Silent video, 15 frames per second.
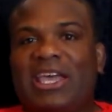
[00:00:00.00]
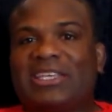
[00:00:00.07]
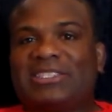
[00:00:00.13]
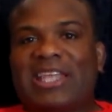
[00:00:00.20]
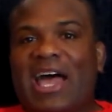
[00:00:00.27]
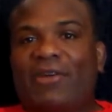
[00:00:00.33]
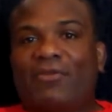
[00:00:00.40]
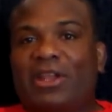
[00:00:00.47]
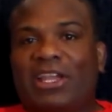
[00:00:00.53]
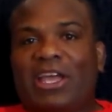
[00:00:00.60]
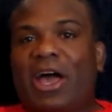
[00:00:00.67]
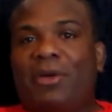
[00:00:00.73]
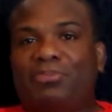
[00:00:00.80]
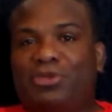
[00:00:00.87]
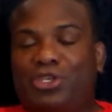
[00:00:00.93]
it's not
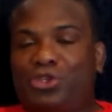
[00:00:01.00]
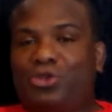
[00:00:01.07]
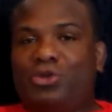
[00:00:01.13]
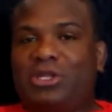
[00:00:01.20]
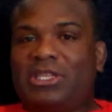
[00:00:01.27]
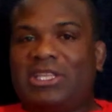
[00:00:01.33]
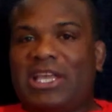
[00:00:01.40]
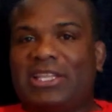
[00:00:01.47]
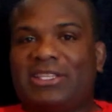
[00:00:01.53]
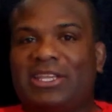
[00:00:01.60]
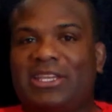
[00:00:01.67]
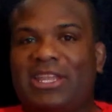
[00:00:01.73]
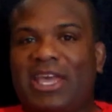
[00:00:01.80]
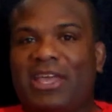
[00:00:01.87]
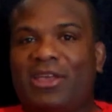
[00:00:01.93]
really up to you at the end
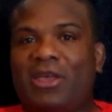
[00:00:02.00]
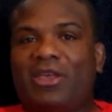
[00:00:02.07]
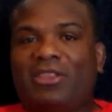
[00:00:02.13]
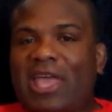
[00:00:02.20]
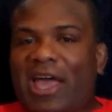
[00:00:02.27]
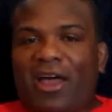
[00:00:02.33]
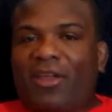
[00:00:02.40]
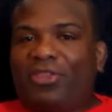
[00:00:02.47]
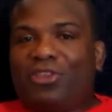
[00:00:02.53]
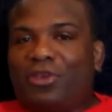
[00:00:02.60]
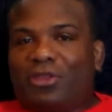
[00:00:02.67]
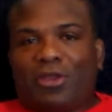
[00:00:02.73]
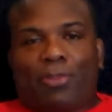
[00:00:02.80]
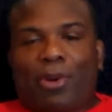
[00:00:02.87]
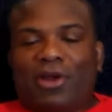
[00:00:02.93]
of the day.
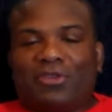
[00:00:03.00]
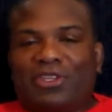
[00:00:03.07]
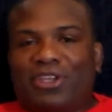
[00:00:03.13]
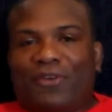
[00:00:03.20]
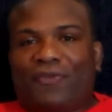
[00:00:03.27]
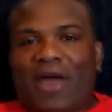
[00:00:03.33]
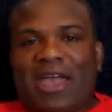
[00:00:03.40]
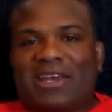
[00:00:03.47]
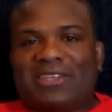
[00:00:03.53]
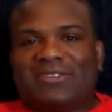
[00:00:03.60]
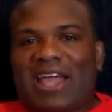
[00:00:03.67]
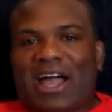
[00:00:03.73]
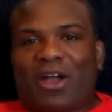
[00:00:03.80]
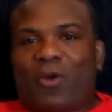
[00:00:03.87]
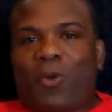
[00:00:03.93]
The person you're fighting
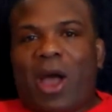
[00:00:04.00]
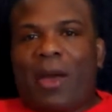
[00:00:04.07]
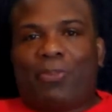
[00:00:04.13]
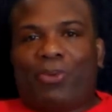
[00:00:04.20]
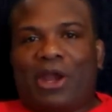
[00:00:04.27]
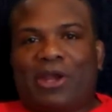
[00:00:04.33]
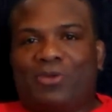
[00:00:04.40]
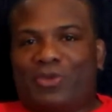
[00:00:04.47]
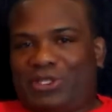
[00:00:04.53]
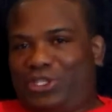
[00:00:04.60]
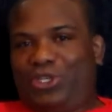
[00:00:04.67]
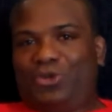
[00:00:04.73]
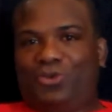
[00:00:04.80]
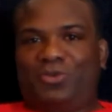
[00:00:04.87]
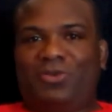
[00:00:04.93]
is not cooperating
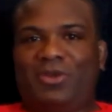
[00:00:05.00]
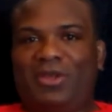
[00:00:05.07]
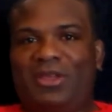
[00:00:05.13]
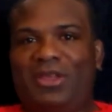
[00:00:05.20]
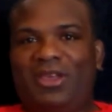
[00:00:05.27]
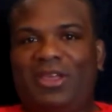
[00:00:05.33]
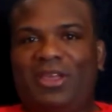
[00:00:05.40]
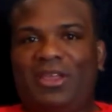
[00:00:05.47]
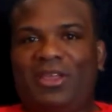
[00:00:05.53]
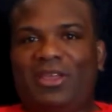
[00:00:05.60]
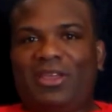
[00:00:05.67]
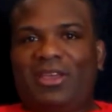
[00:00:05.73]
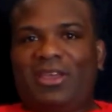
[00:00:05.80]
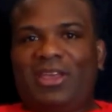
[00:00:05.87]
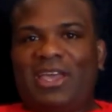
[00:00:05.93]
with you.
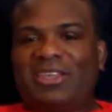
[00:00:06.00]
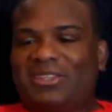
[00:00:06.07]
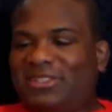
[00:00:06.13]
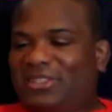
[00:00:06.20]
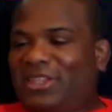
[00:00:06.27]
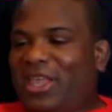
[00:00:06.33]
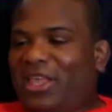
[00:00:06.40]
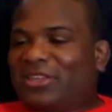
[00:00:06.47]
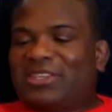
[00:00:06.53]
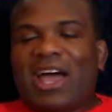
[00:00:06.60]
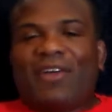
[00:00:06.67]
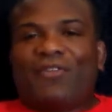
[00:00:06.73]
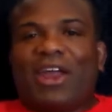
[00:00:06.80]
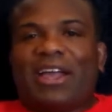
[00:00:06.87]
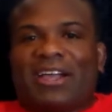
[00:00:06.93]
It's
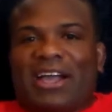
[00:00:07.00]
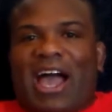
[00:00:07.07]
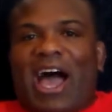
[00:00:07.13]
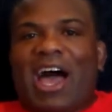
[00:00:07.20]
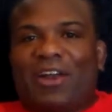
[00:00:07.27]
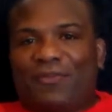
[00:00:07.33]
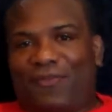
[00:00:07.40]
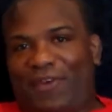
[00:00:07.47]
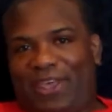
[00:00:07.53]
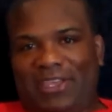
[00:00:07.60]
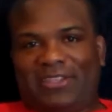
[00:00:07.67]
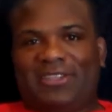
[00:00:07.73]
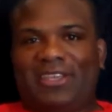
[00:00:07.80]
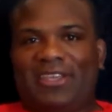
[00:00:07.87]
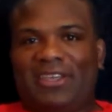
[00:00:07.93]
direct
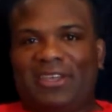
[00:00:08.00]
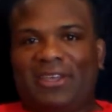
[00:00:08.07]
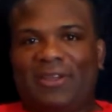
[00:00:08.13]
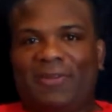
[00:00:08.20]
conflict.